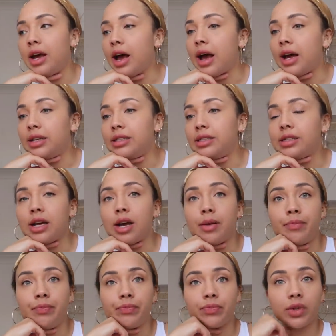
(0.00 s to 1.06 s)
And
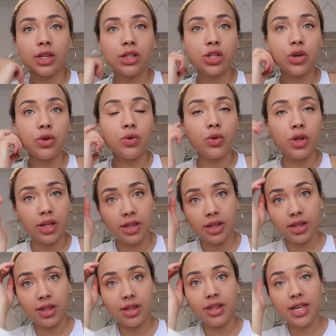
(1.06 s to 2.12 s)
so
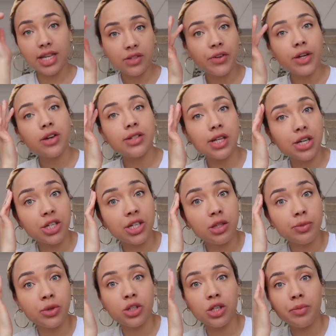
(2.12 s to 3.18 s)
this video is actually
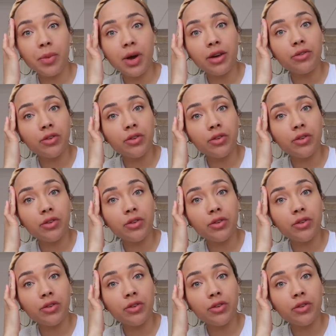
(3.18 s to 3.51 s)
sponsored by